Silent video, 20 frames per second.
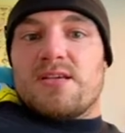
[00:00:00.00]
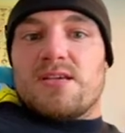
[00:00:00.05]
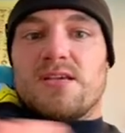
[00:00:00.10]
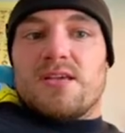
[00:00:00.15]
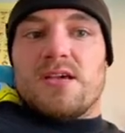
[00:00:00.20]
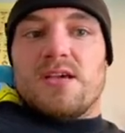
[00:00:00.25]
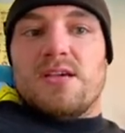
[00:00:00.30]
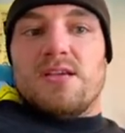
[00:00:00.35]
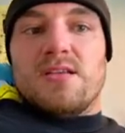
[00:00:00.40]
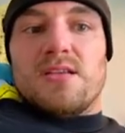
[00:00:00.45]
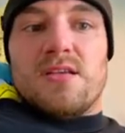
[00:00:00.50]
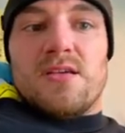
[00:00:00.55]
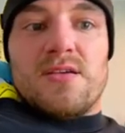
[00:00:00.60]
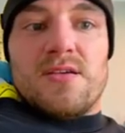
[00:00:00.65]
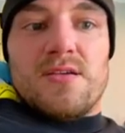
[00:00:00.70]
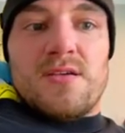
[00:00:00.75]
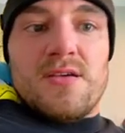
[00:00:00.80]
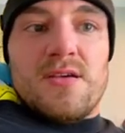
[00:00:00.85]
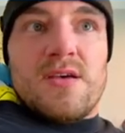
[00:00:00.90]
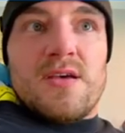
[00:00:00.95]
yeet,
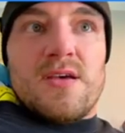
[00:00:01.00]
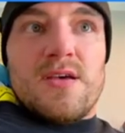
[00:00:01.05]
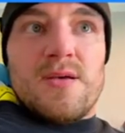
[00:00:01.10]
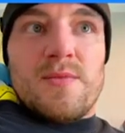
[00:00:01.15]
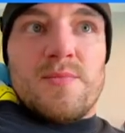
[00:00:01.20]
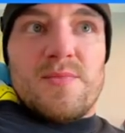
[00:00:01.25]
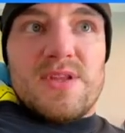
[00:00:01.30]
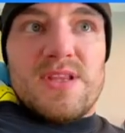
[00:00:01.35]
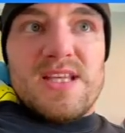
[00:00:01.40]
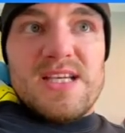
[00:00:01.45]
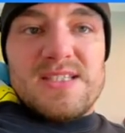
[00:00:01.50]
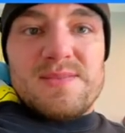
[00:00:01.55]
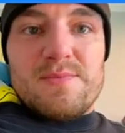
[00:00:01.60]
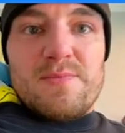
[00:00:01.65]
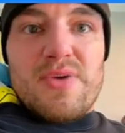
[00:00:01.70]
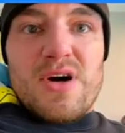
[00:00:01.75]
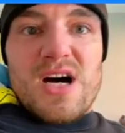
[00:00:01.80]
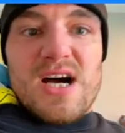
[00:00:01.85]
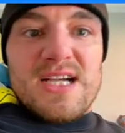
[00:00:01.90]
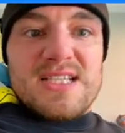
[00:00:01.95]
but this
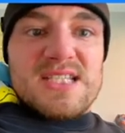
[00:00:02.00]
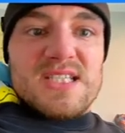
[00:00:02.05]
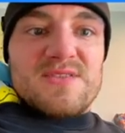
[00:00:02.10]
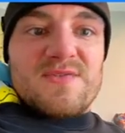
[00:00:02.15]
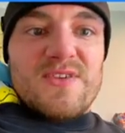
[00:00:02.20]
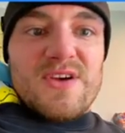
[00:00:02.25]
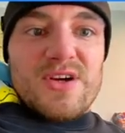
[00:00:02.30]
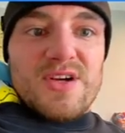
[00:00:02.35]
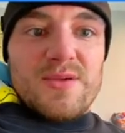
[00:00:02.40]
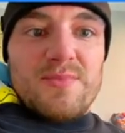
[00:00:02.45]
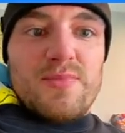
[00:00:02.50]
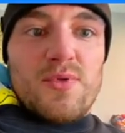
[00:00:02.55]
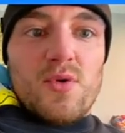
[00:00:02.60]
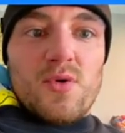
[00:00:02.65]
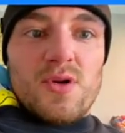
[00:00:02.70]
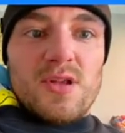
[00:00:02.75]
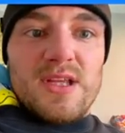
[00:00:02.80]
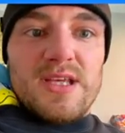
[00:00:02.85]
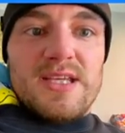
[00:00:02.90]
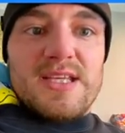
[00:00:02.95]
box is very
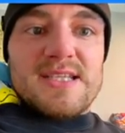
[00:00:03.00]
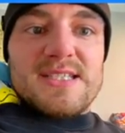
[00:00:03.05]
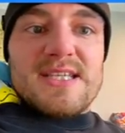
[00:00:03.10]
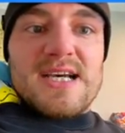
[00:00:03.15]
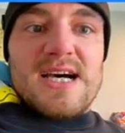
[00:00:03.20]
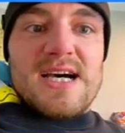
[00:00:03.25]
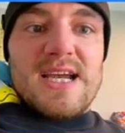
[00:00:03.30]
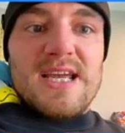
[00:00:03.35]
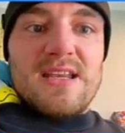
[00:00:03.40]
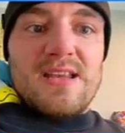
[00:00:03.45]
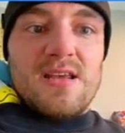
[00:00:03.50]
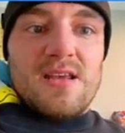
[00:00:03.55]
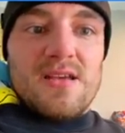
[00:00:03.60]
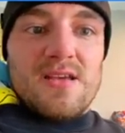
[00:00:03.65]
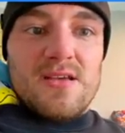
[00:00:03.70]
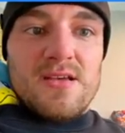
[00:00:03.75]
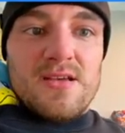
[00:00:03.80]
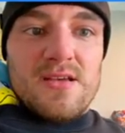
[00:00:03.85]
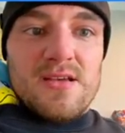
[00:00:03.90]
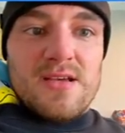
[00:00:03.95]
poorly designed
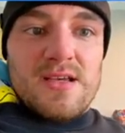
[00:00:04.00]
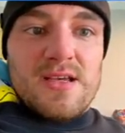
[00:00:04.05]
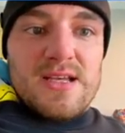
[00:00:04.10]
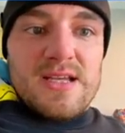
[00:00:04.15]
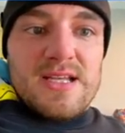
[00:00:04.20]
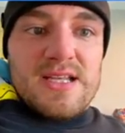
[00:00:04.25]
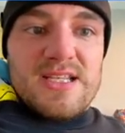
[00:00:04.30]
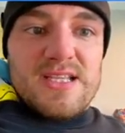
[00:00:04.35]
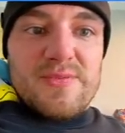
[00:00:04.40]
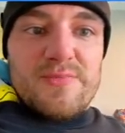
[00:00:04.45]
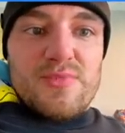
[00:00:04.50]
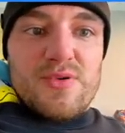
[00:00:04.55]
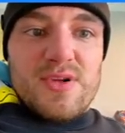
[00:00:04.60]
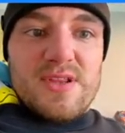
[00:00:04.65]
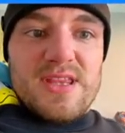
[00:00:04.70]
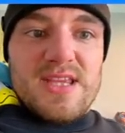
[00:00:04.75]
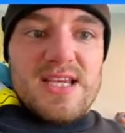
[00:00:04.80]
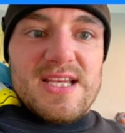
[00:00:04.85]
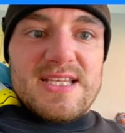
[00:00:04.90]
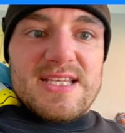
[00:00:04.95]
to
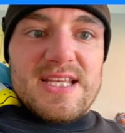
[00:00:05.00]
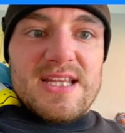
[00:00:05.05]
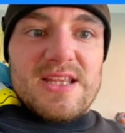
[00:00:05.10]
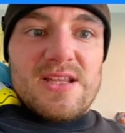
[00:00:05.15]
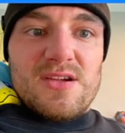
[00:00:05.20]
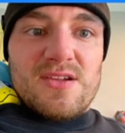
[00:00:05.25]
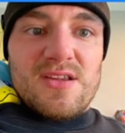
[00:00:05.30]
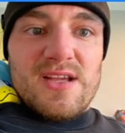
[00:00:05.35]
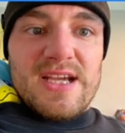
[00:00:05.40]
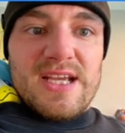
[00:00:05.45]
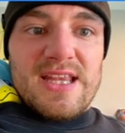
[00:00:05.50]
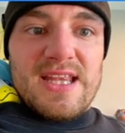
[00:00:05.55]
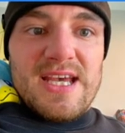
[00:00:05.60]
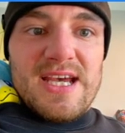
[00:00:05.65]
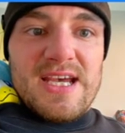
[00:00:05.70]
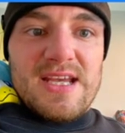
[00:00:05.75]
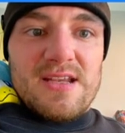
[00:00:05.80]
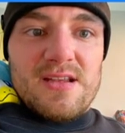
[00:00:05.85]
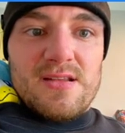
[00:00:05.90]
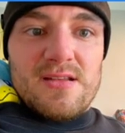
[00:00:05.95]
put these in there like
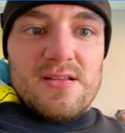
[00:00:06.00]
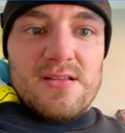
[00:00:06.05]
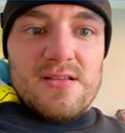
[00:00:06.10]
that.